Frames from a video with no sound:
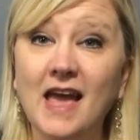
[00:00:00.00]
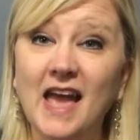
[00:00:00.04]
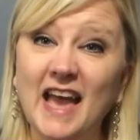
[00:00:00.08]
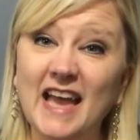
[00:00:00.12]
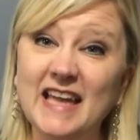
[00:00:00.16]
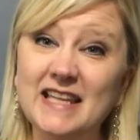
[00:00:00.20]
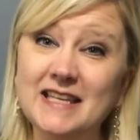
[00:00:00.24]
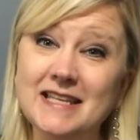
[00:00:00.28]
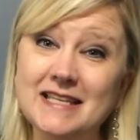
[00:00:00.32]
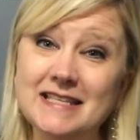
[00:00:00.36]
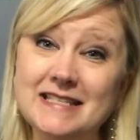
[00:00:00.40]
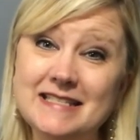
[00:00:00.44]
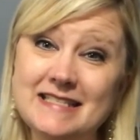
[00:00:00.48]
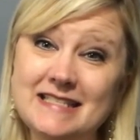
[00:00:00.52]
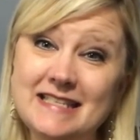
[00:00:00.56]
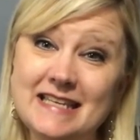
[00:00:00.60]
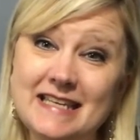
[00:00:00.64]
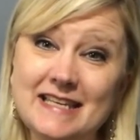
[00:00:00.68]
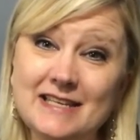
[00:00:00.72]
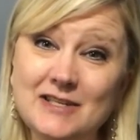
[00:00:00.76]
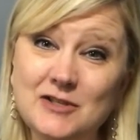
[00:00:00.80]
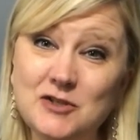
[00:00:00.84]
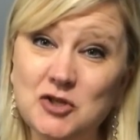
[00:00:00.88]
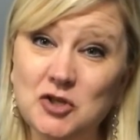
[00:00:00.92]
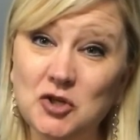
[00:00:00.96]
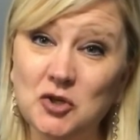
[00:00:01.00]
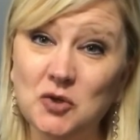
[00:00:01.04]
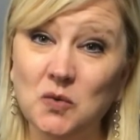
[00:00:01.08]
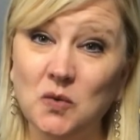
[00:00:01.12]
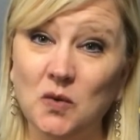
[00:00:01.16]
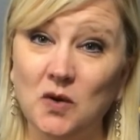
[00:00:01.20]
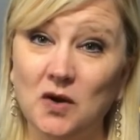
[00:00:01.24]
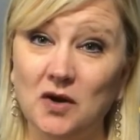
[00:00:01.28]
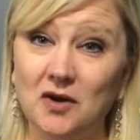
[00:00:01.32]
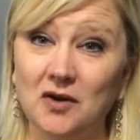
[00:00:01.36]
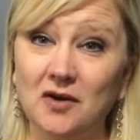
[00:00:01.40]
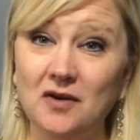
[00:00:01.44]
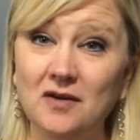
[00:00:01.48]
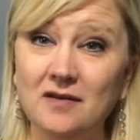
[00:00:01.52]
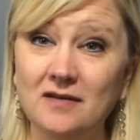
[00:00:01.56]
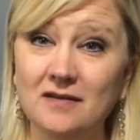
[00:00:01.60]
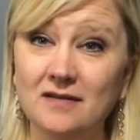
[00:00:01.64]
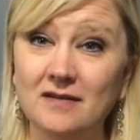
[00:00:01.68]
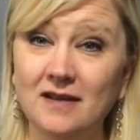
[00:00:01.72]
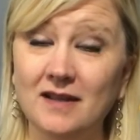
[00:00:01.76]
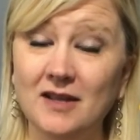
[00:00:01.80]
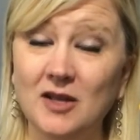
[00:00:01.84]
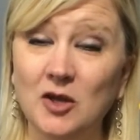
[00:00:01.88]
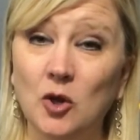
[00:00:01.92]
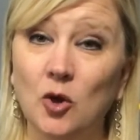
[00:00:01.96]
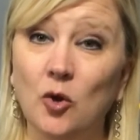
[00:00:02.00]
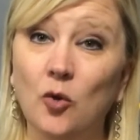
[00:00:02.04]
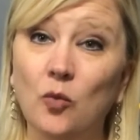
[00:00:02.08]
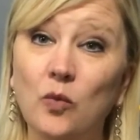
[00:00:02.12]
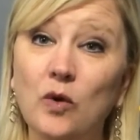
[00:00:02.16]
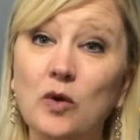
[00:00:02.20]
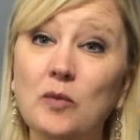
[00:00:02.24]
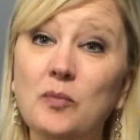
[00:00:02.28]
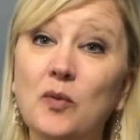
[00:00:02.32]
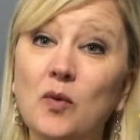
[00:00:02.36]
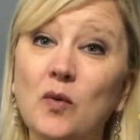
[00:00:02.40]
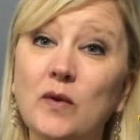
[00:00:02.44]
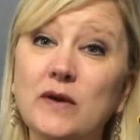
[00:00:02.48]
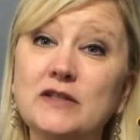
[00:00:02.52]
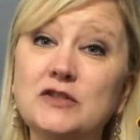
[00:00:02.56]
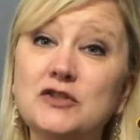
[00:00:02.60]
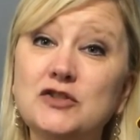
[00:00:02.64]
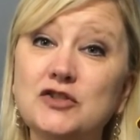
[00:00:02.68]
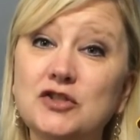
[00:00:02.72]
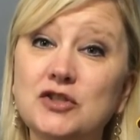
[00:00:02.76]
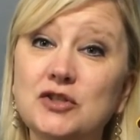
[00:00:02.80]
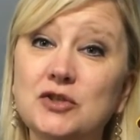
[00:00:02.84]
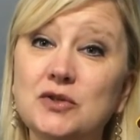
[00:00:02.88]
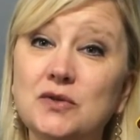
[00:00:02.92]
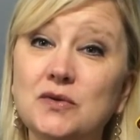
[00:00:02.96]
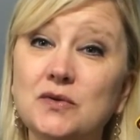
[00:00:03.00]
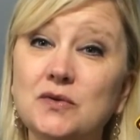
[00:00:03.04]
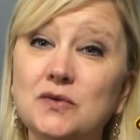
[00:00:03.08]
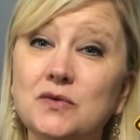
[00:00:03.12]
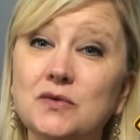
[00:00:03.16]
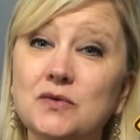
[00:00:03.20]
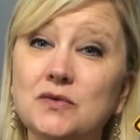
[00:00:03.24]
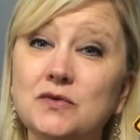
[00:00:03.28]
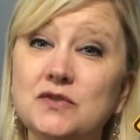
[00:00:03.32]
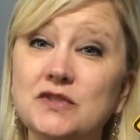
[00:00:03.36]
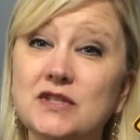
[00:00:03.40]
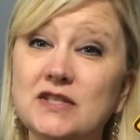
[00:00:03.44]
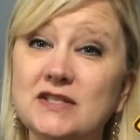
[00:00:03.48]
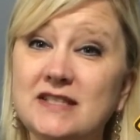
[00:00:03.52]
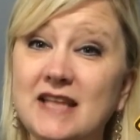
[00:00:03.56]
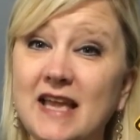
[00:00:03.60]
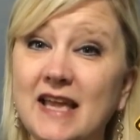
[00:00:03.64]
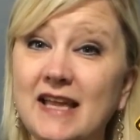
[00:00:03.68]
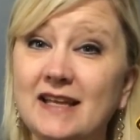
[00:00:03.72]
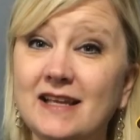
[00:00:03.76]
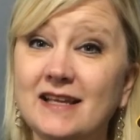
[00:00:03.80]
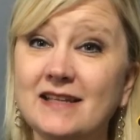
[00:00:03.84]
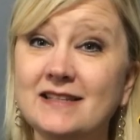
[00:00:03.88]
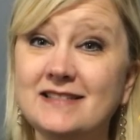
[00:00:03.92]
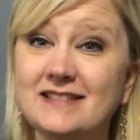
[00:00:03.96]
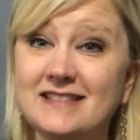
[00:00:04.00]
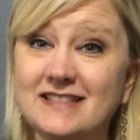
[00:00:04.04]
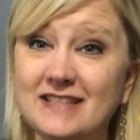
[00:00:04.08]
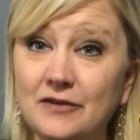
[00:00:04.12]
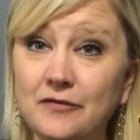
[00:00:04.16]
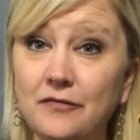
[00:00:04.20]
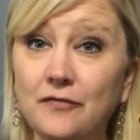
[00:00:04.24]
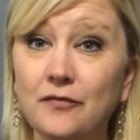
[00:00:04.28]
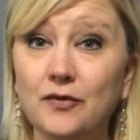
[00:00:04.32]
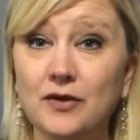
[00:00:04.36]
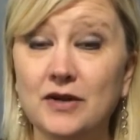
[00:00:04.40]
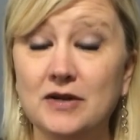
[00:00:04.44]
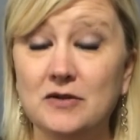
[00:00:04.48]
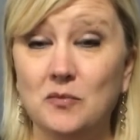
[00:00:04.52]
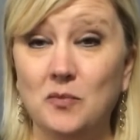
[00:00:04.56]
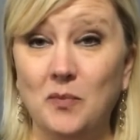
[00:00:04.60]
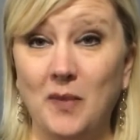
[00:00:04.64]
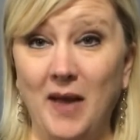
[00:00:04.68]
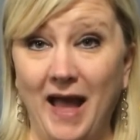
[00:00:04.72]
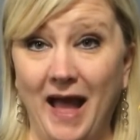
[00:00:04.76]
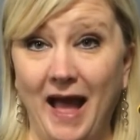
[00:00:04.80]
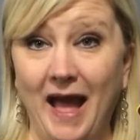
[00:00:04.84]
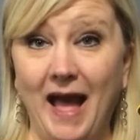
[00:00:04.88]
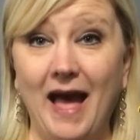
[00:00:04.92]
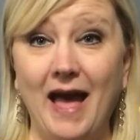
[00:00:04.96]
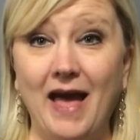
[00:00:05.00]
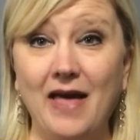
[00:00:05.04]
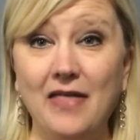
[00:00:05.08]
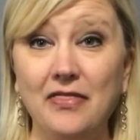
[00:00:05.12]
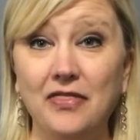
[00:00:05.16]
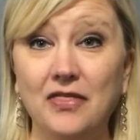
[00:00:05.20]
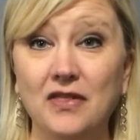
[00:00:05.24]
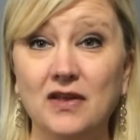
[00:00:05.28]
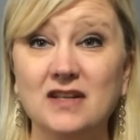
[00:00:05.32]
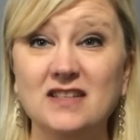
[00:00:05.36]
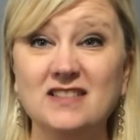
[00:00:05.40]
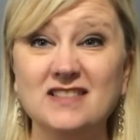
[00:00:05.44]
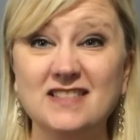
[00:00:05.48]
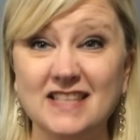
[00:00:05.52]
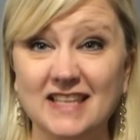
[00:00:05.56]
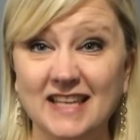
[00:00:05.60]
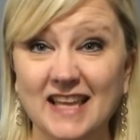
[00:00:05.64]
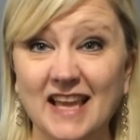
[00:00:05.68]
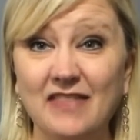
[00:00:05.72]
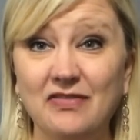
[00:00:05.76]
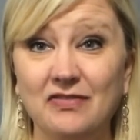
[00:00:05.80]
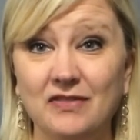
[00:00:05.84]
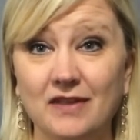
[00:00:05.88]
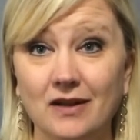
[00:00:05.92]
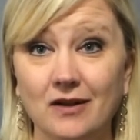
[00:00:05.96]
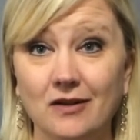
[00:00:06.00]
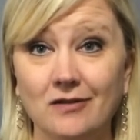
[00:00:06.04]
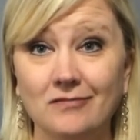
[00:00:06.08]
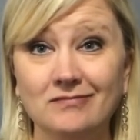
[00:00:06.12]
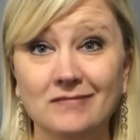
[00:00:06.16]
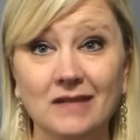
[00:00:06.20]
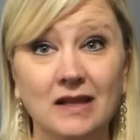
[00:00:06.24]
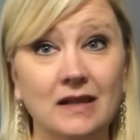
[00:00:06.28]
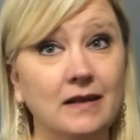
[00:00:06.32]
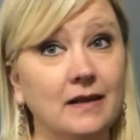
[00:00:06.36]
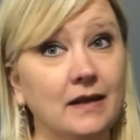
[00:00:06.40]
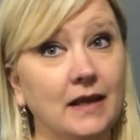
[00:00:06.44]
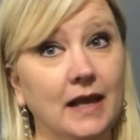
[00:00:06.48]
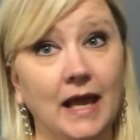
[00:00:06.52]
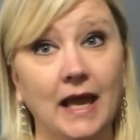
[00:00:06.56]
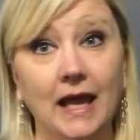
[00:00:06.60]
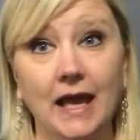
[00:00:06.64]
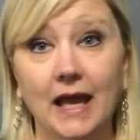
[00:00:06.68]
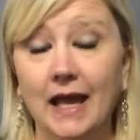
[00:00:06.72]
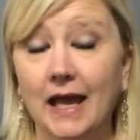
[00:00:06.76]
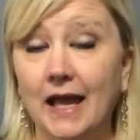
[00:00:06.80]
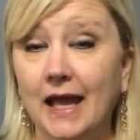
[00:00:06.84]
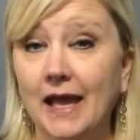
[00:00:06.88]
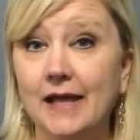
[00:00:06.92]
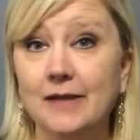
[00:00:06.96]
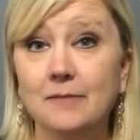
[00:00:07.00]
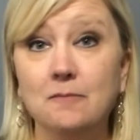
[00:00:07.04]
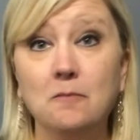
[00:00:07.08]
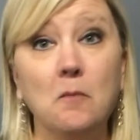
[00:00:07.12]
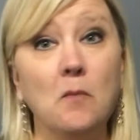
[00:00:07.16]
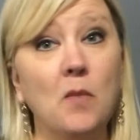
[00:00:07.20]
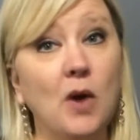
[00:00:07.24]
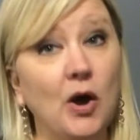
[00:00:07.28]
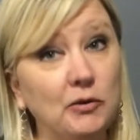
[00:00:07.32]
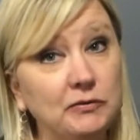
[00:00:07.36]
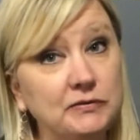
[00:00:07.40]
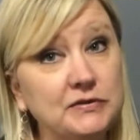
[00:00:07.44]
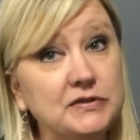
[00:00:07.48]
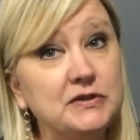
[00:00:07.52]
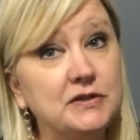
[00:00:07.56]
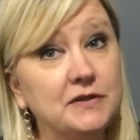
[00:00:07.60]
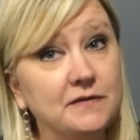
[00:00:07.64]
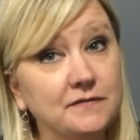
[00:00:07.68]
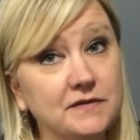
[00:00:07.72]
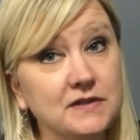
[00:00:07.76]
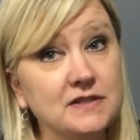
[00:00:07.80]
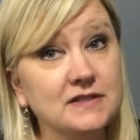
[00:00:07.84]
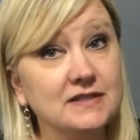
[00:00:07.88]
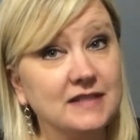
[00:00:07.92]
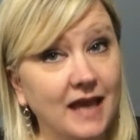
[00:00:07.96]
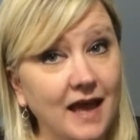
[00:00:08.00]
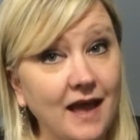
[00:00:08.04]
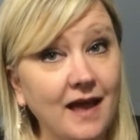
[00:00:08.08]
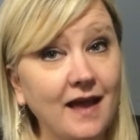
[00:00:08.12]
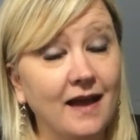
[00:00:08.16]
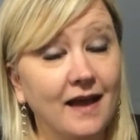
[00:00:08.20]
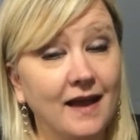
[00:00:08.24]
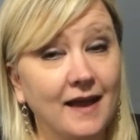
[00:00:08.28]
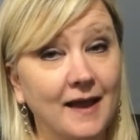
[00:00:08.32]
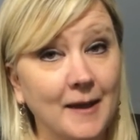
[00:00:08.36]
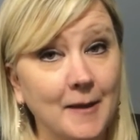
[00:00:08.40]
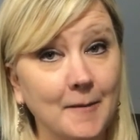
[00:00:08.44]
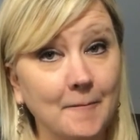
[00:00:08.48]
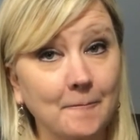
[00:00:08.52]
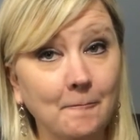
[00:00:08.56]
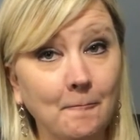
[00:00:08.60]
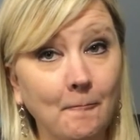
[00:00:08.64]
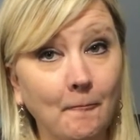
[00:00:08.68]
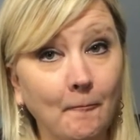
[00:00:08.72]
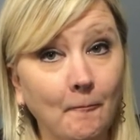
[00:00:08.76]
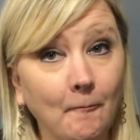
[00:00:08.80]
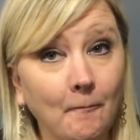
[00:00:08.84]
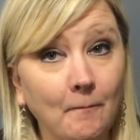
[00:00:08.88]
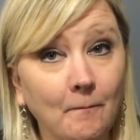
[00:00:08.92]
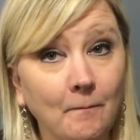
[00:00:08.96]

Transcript: And a detour will point you to take a different path to get there. And most of the time,